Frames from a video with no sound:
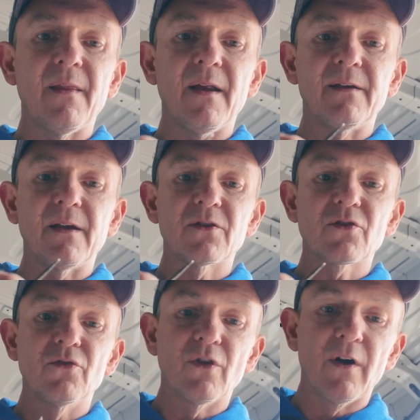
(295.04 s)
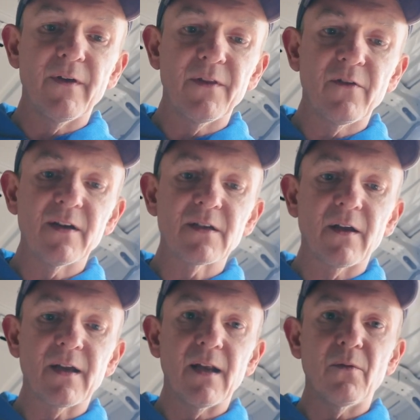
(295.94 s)
then get the screwdriver. There is
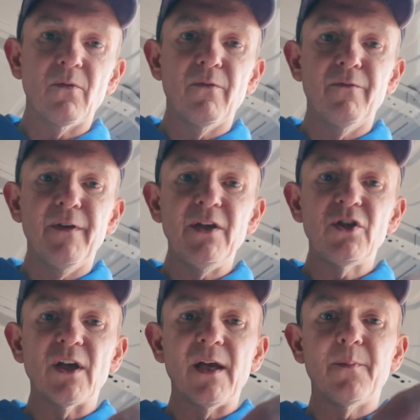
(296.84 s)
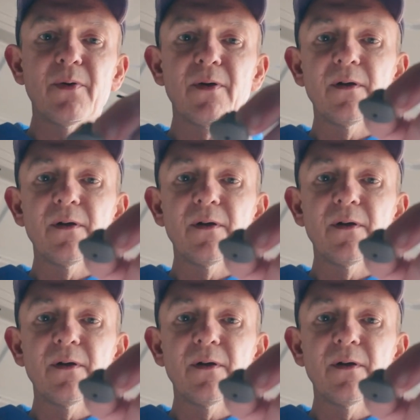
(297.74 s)
like a little V shape